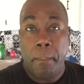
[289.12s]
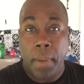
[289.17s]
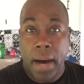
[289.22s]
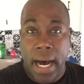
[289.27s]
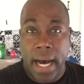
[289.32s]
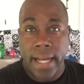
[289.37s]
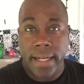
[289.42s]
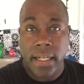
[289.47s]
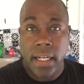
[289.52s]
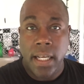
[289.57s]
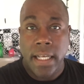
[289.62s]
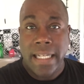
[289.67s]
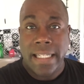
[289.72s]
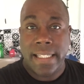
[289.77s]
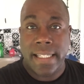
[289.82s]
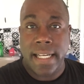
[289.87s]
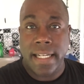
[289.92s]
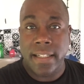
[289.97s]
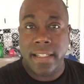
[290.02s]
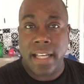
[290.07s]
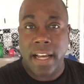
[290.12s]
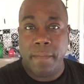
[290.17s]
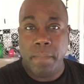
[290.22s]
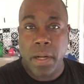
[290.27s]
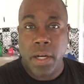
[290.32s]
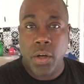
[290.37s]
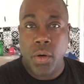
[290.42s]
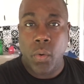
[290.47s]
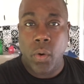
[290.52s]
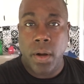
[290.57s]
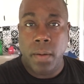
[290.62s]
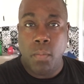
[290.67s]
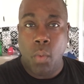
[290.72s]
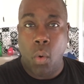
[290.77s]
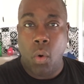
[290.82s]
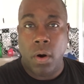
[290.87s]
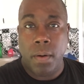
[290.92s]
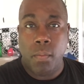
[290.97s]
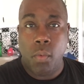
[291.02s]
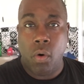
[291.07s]
But since I've been doing
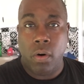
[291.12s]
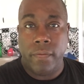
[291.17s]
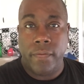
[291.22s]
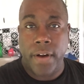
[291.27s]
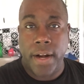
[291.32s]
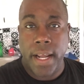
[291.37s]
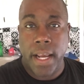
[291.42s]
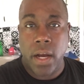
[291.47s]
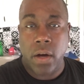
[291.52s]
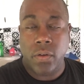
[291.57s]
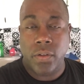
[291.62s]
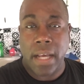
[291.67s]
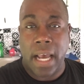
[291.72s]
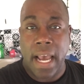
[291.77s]
more and more videos,